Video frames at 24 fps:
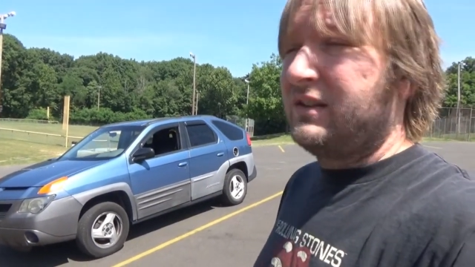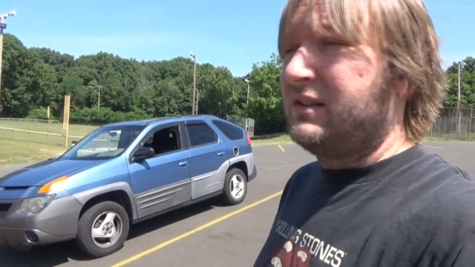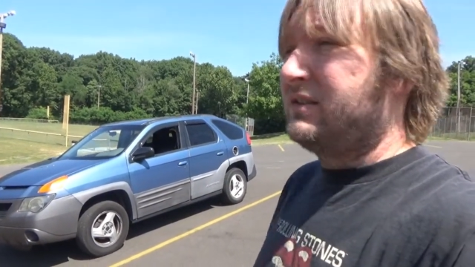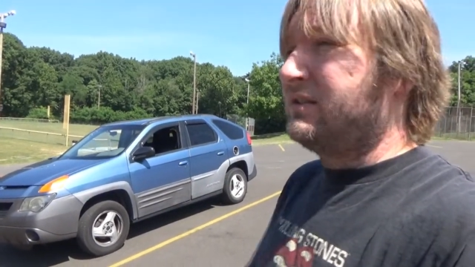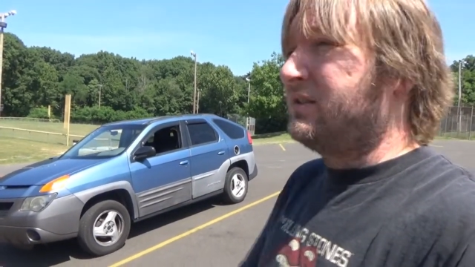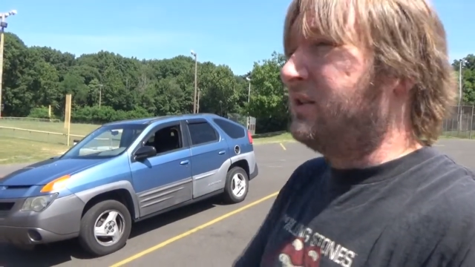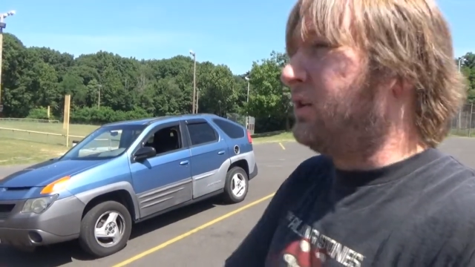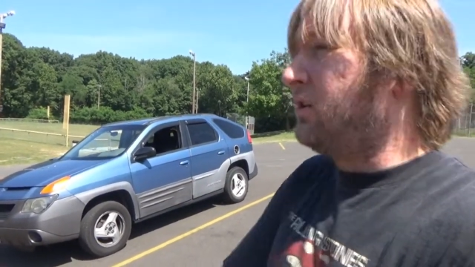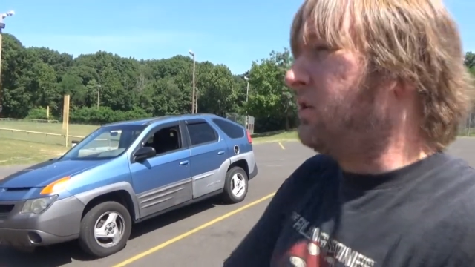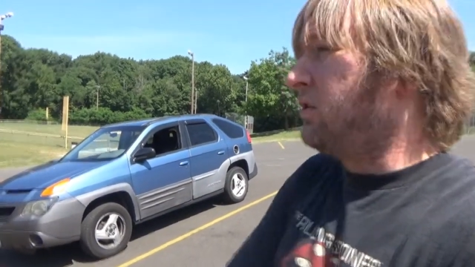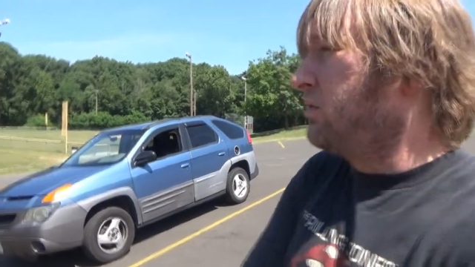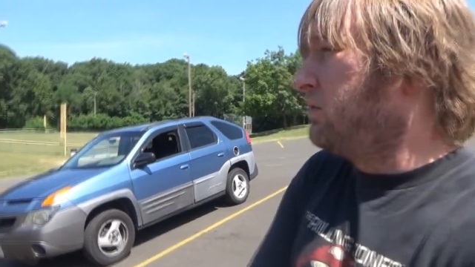
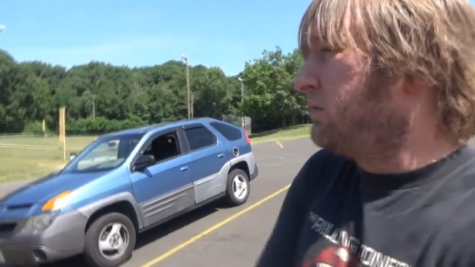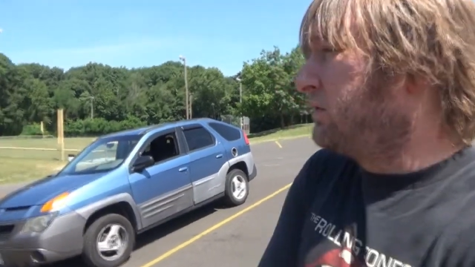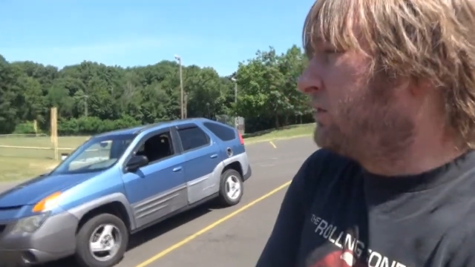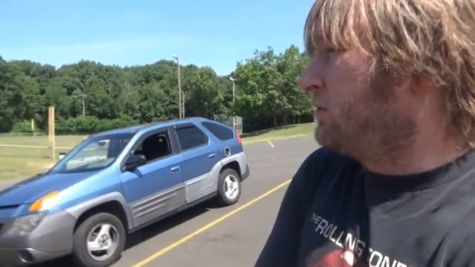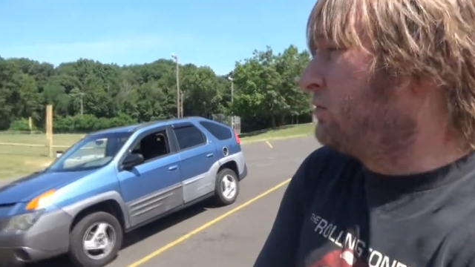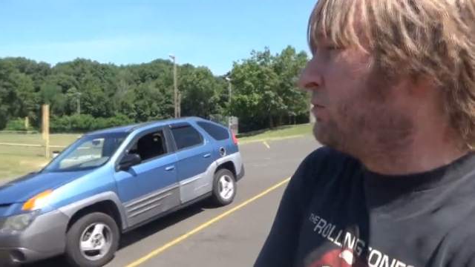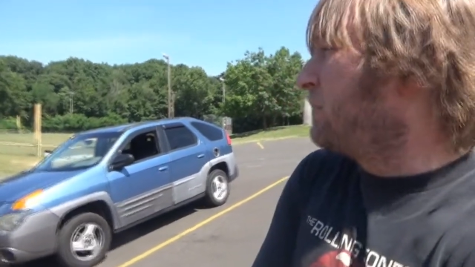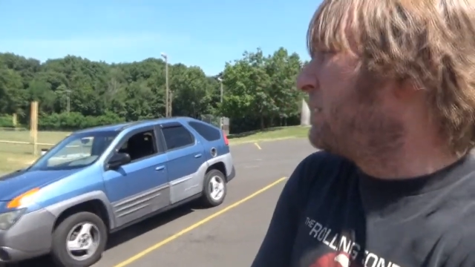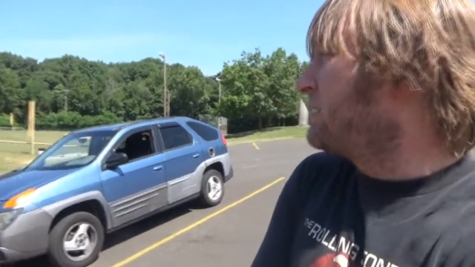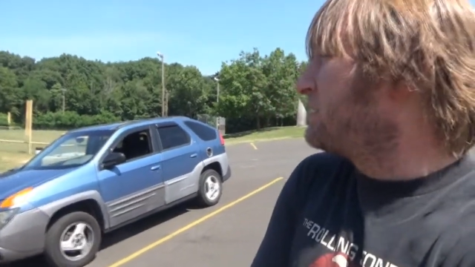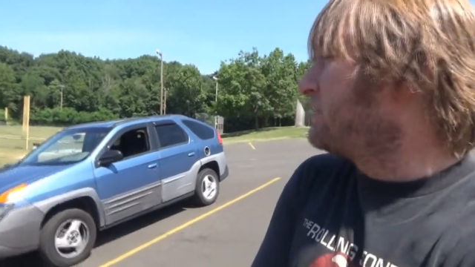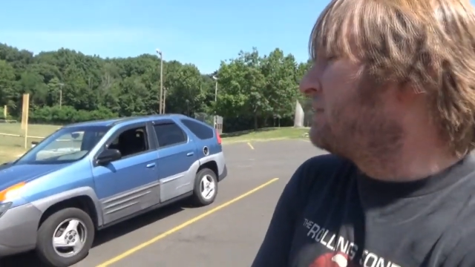So
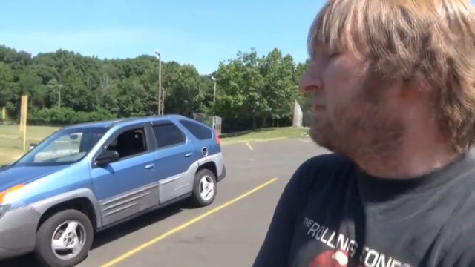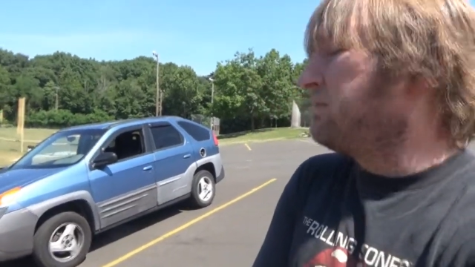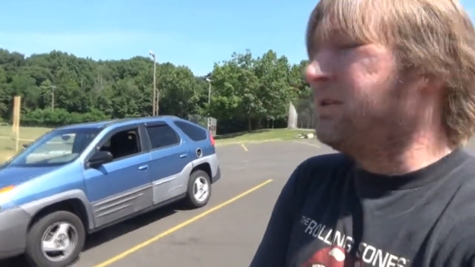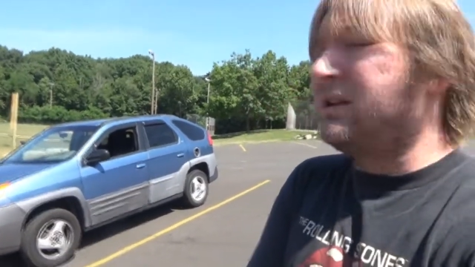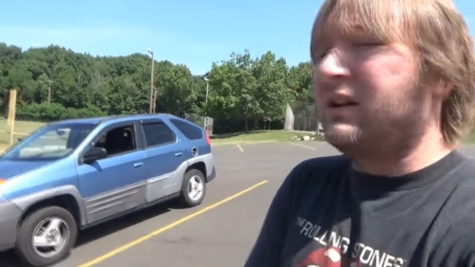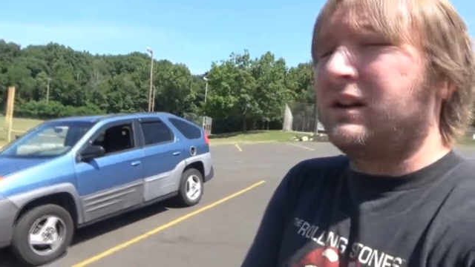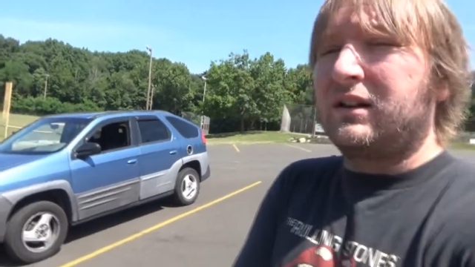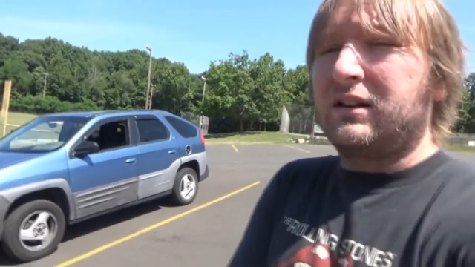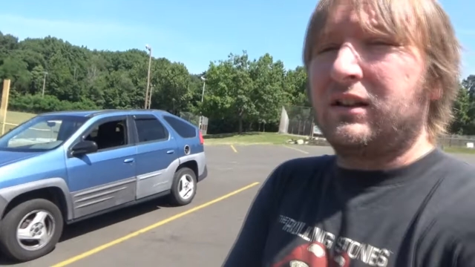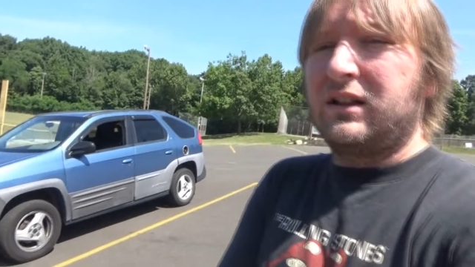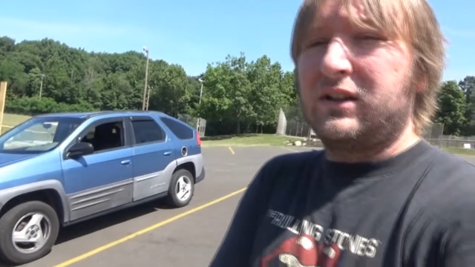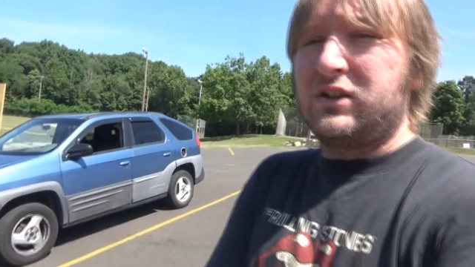there must have
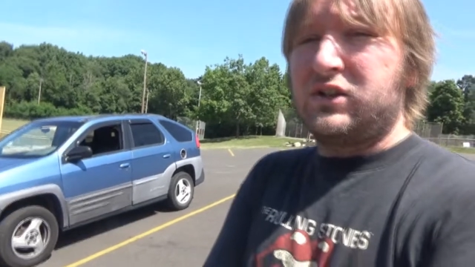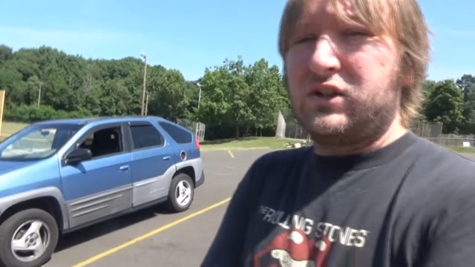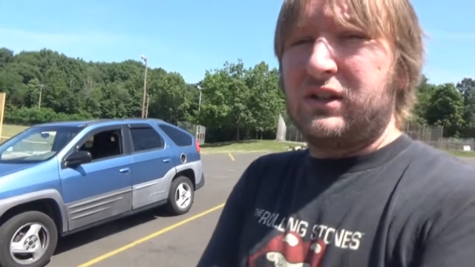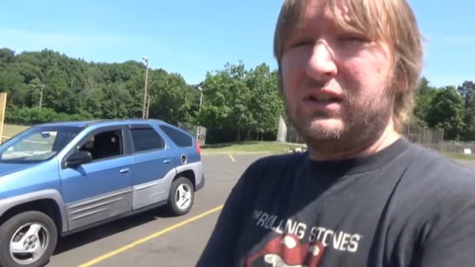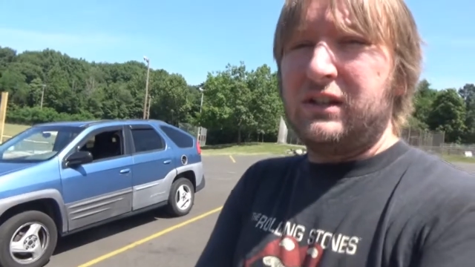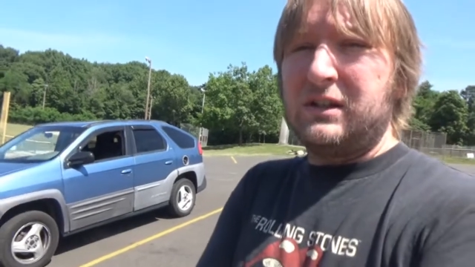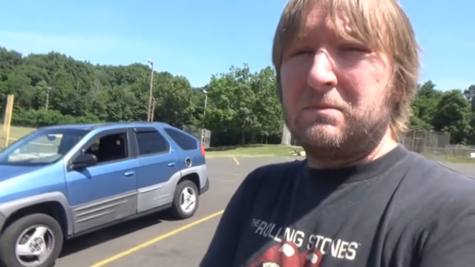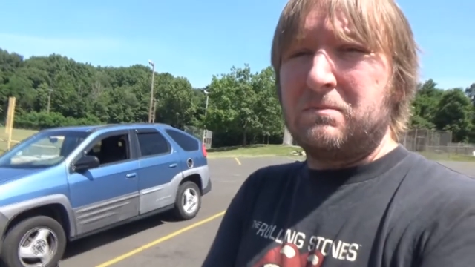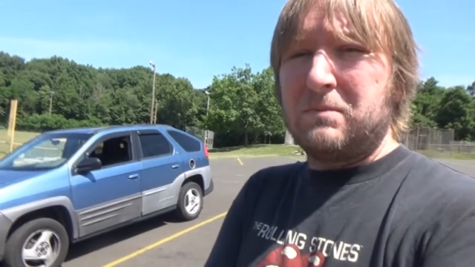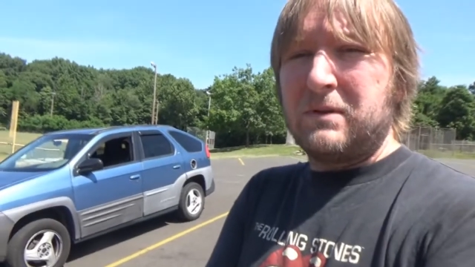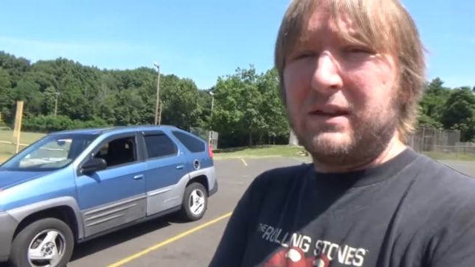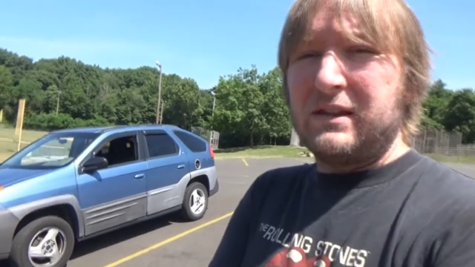been a glitch
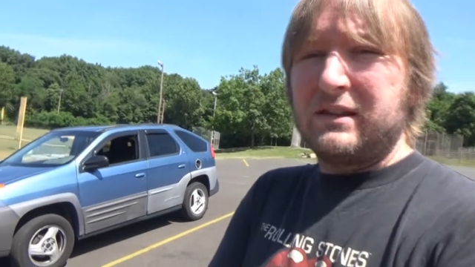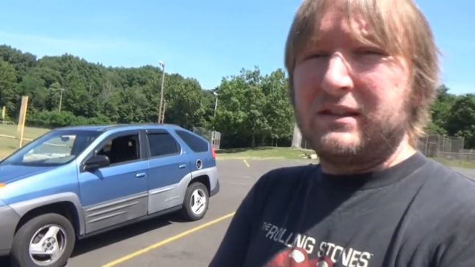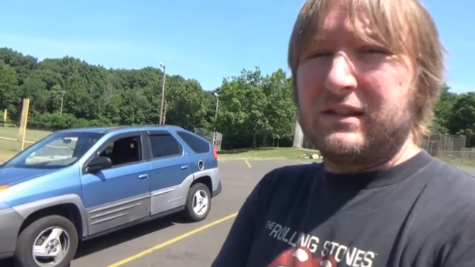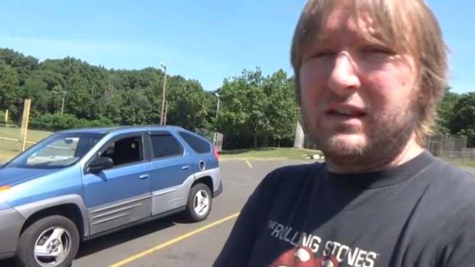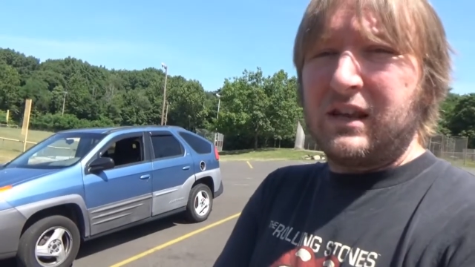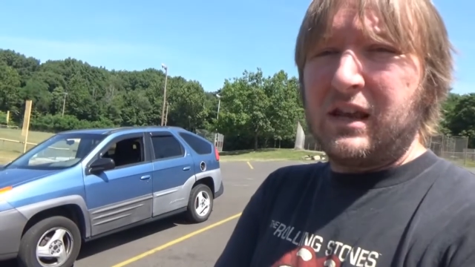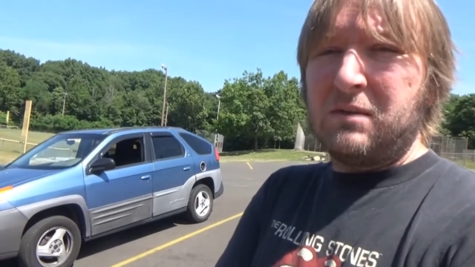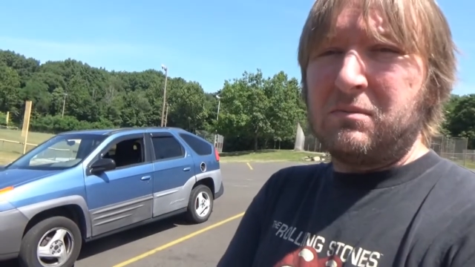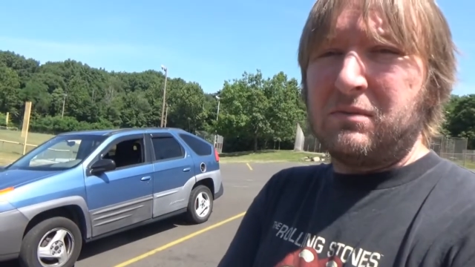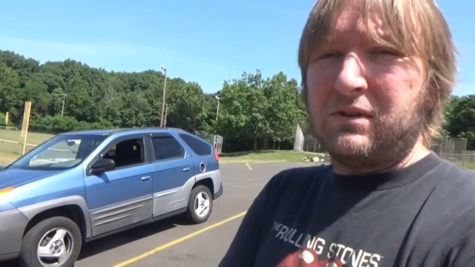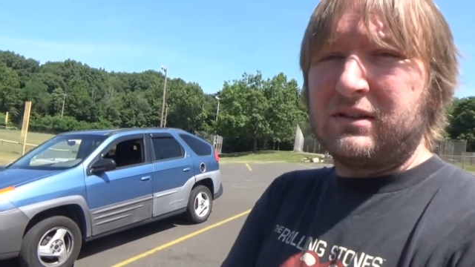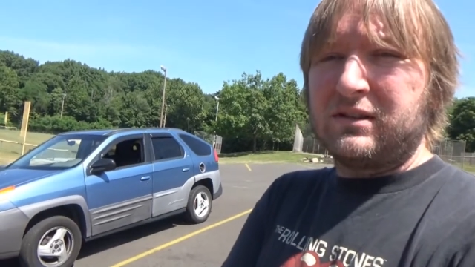in the
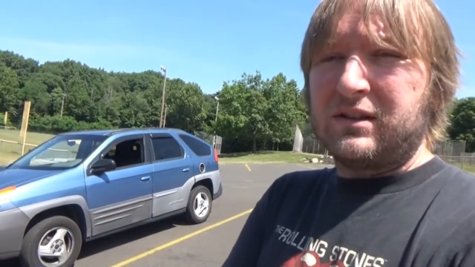PCM